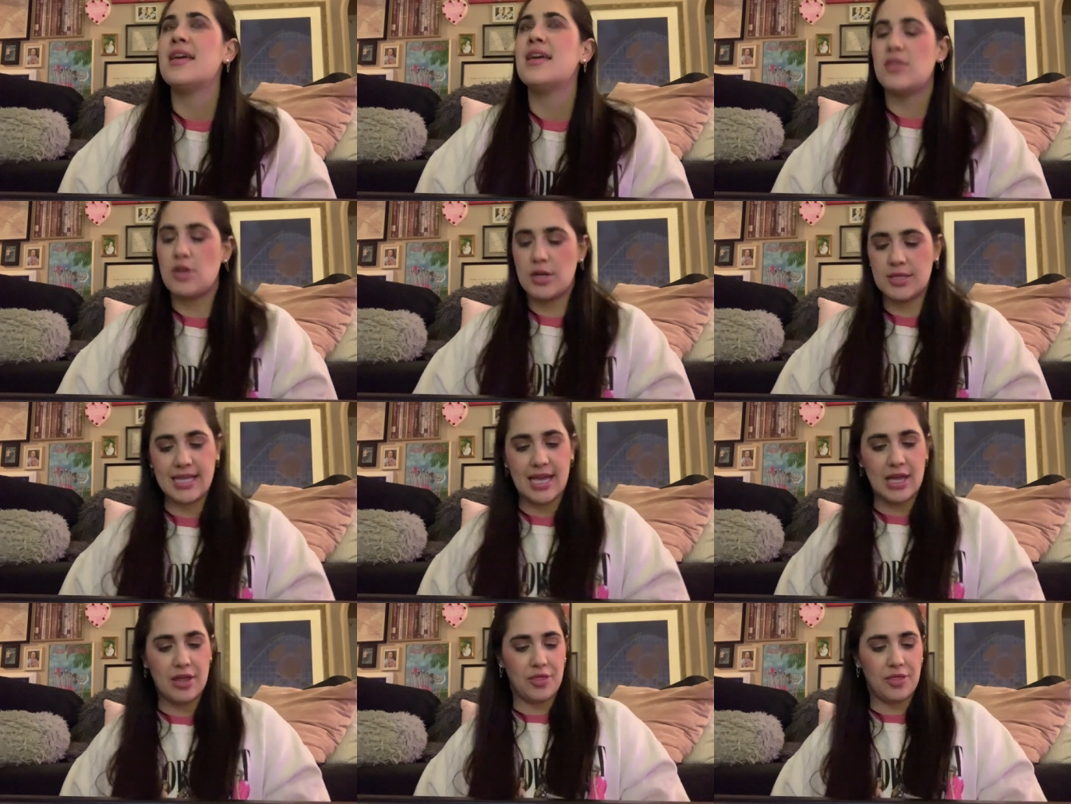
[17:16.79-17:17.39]
There's
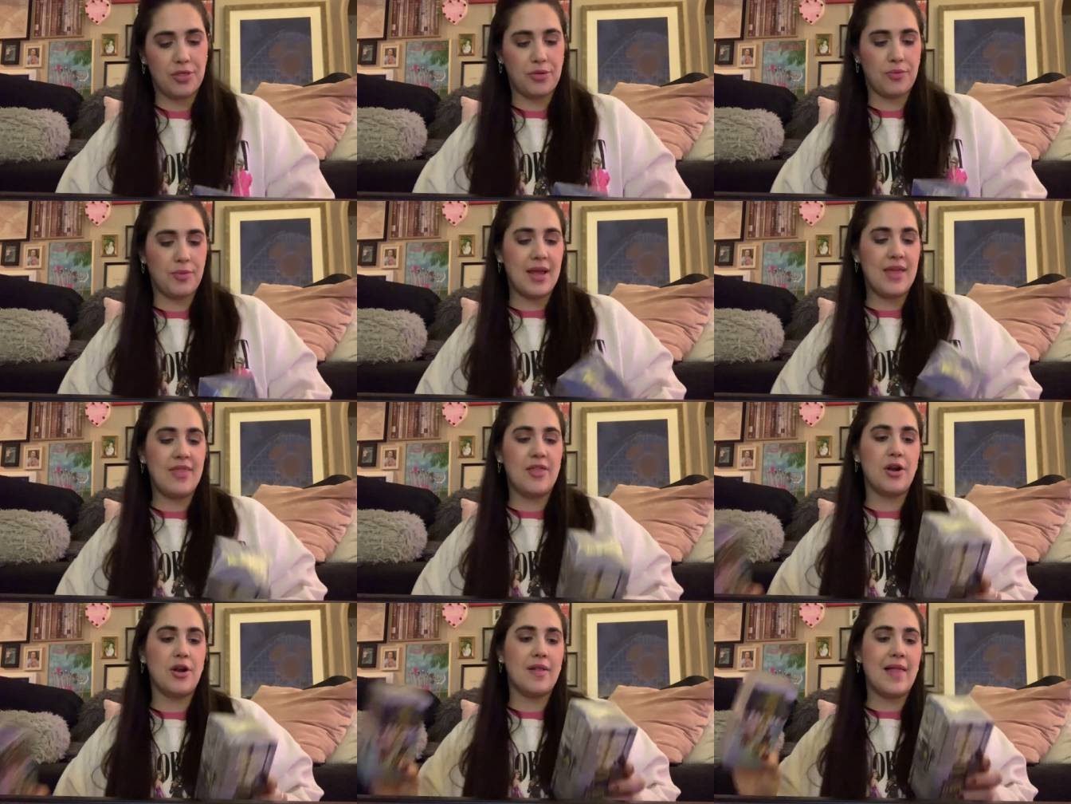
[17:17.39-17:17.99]
like three
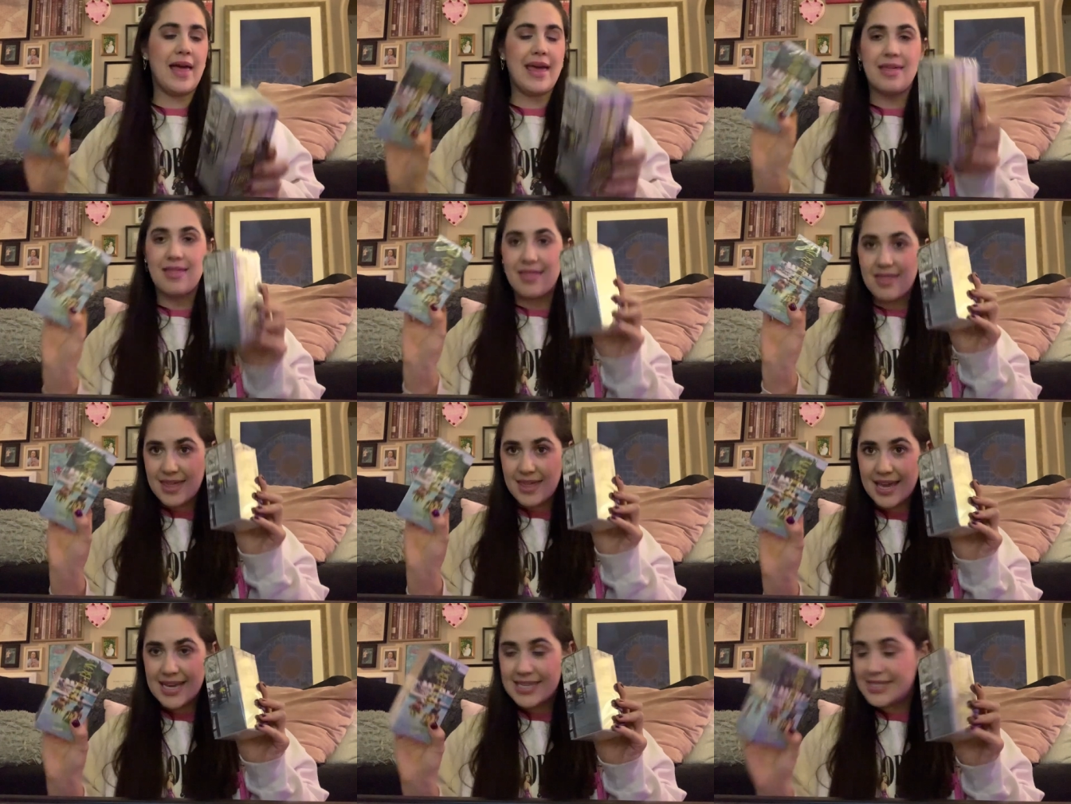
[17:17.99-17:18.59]
that are like
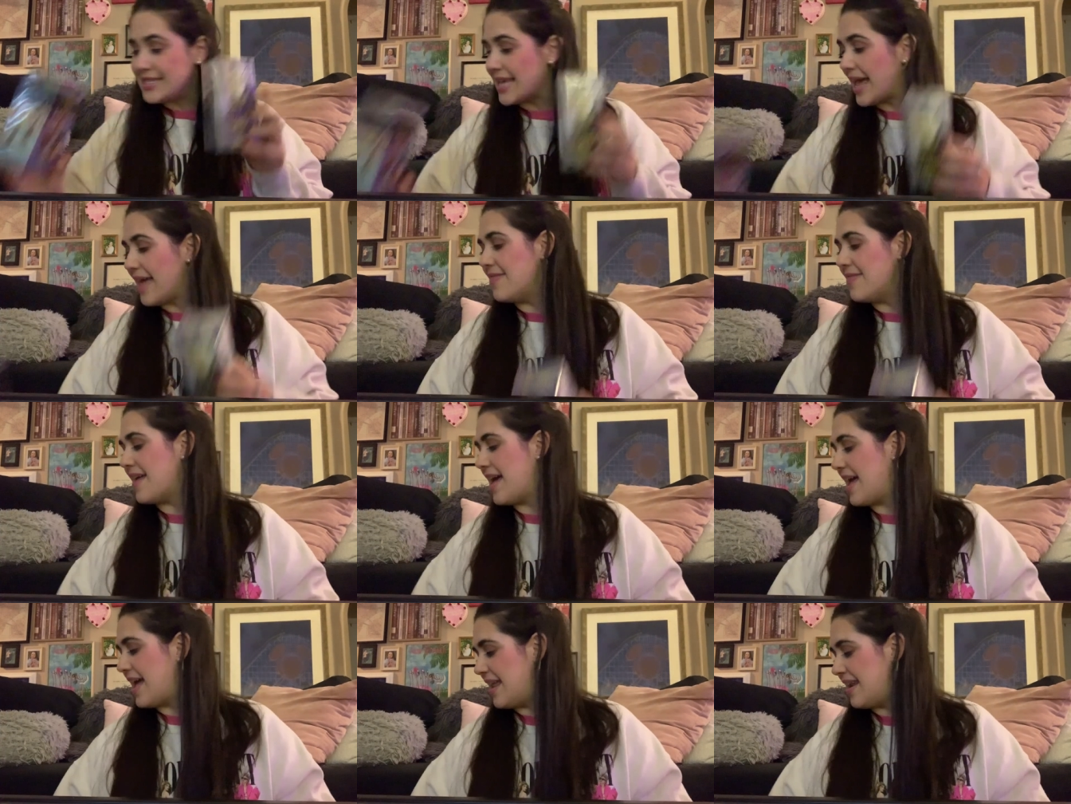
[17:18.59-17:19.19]
this and
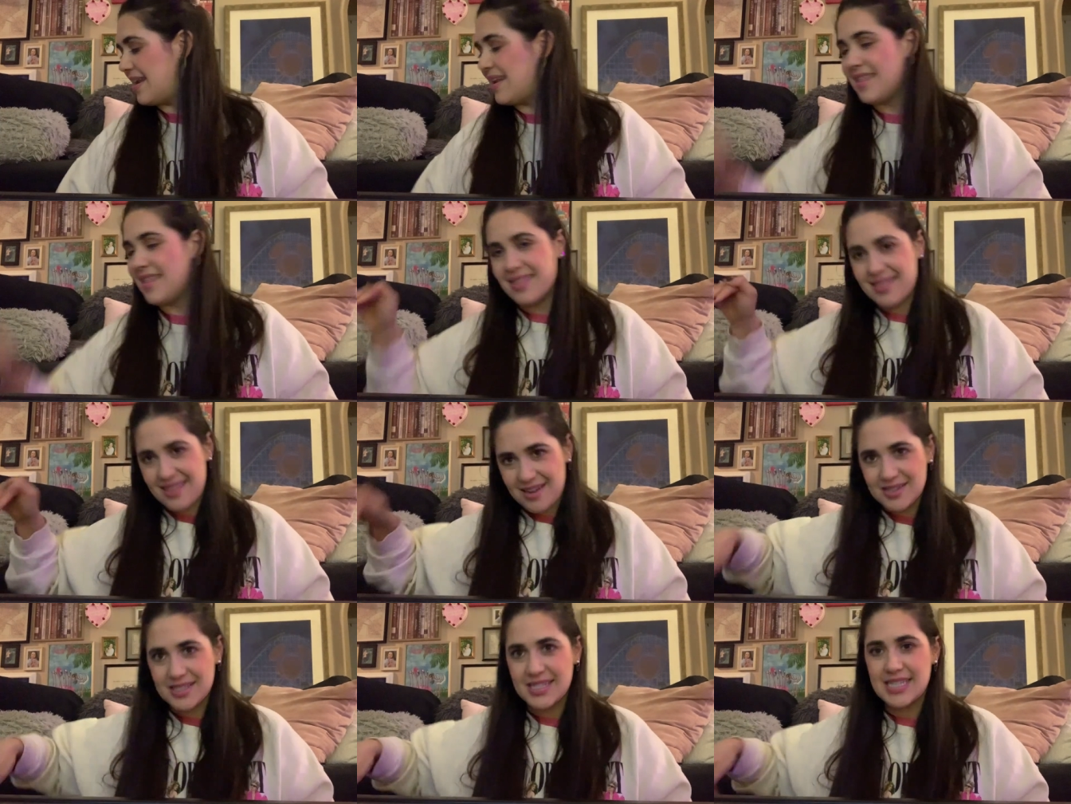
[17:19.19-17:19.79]
then
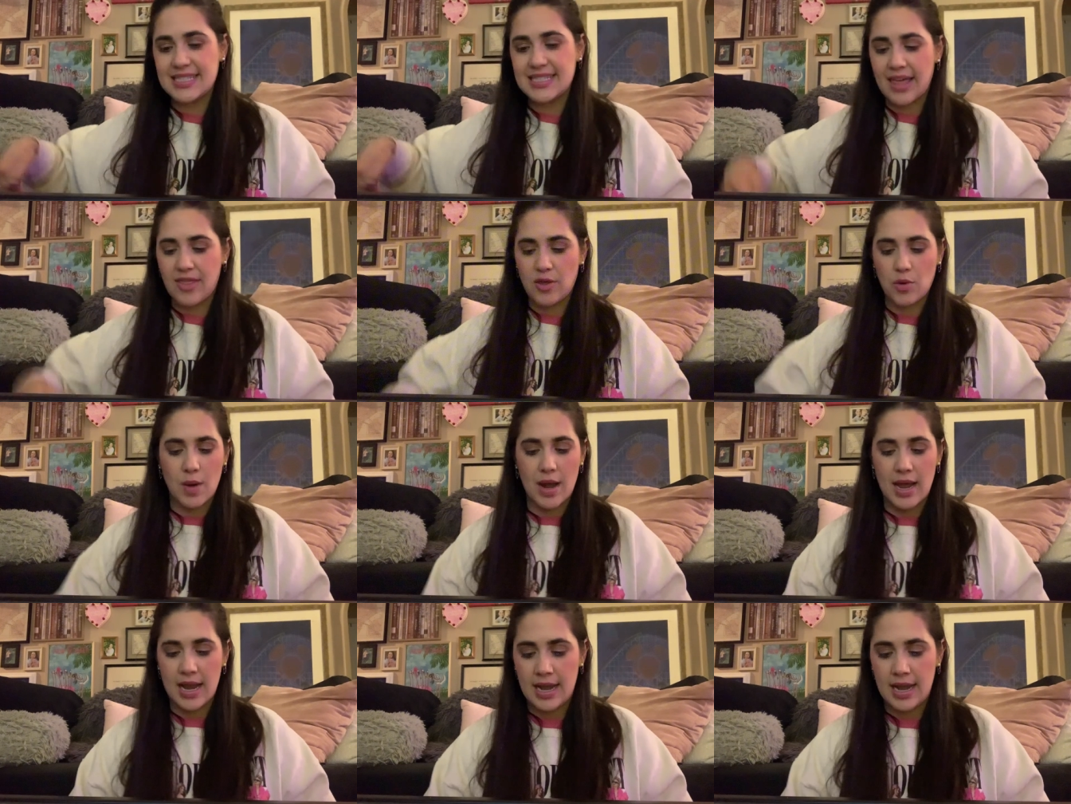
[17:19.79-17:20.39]
there's this other
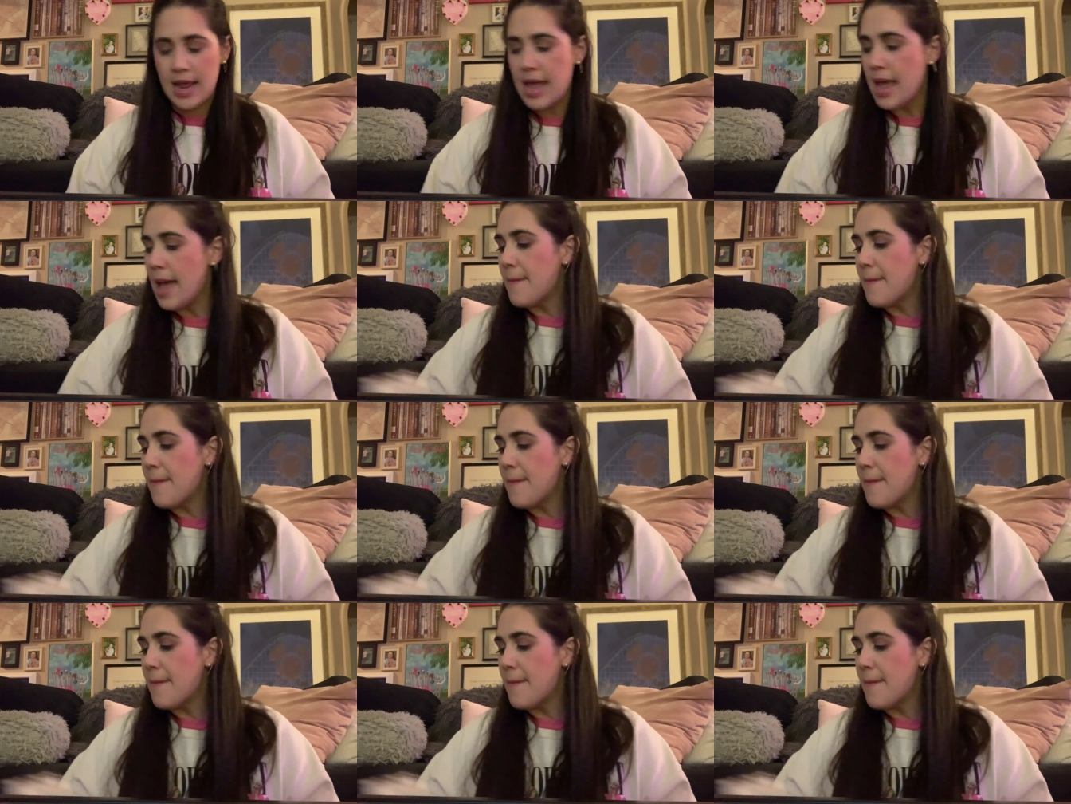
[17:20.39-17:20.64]
one.